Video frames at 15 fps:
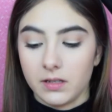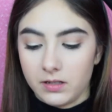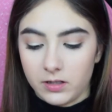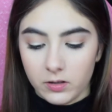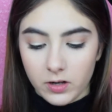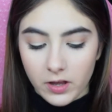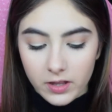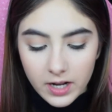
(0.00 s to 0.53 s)

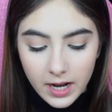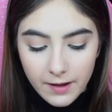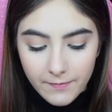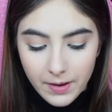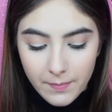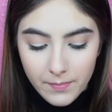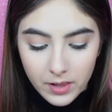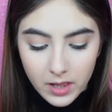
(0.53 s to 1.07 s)
So now that I have
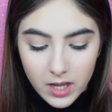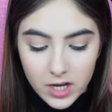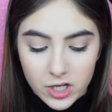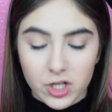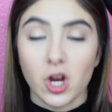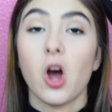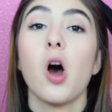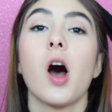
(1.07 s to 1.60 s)
my
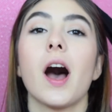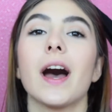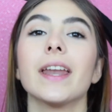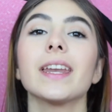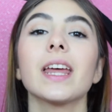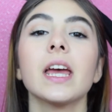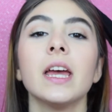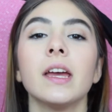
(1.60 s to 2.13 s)
blush
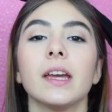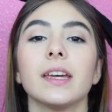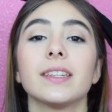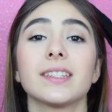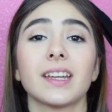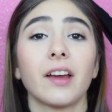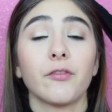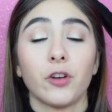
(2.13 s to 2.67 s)
on, it's
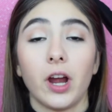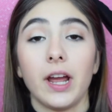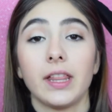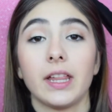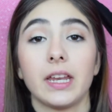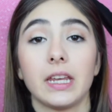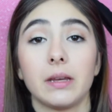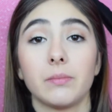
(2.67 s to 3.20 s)
time for
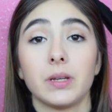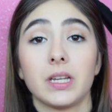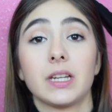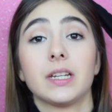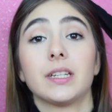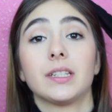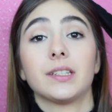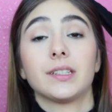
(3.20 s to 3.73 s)
highlighting
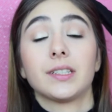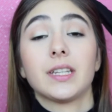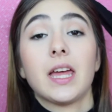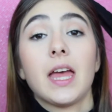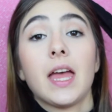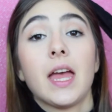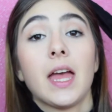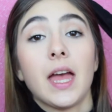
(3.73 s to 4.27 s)
because
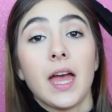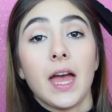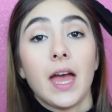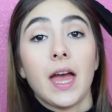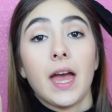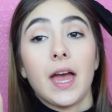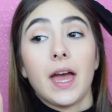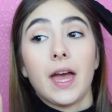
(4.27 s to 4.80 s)

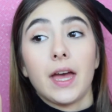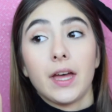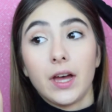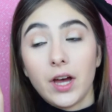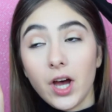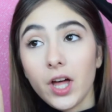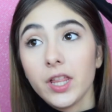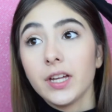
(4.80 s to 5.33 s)

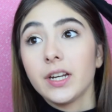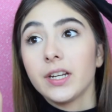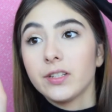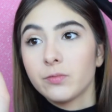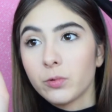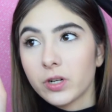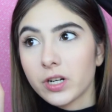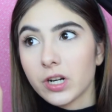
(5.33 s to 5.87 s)
Holidays
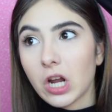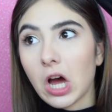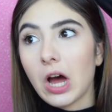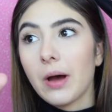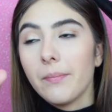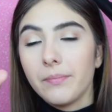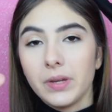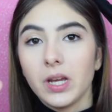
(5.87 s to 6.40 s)
would
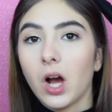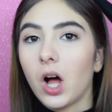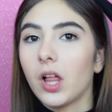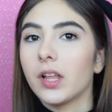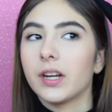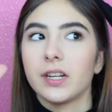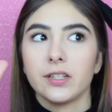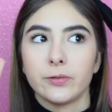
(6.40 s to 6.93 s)
not be
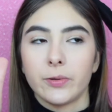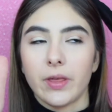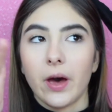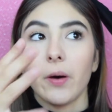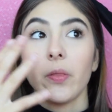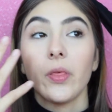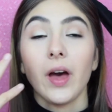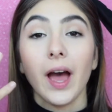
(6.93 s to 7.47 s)
holidays
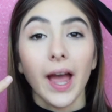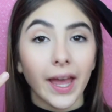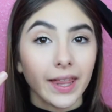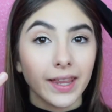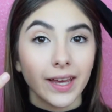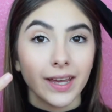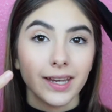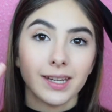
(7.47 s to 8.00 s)
without the
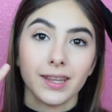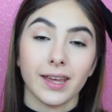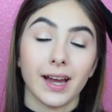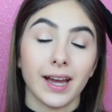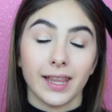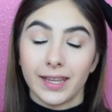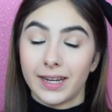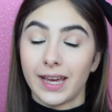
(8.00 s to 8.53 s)
highlight. The
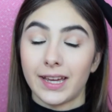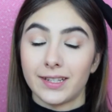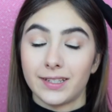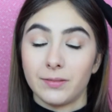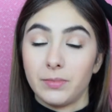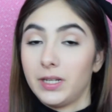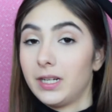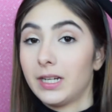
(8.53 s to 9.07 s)
highlight has to
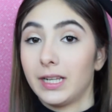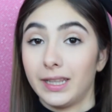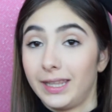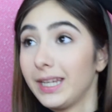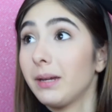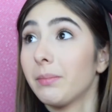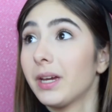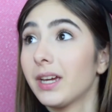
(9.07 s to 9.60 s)
be
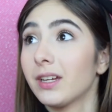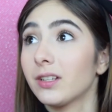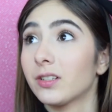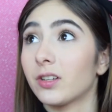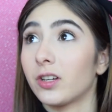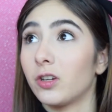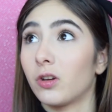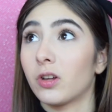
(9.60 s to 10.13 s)
gleaming
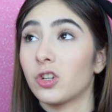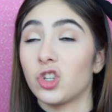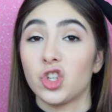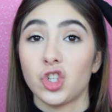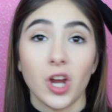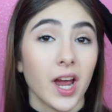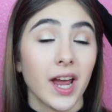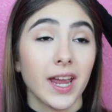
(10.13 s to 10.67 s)
so you can
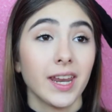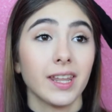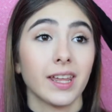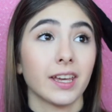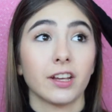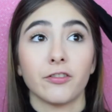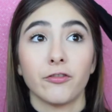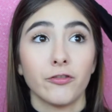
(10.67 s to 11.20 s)
shine
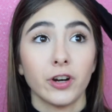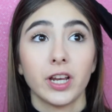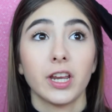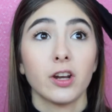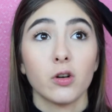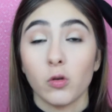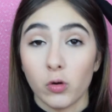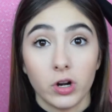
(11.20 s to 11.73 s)
like a
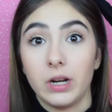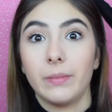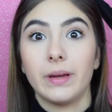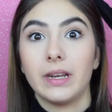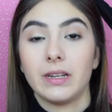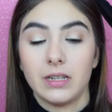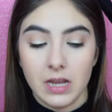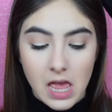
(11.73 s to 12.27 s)
freaking
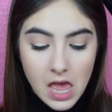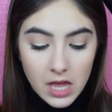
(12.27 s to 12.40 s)
ornament.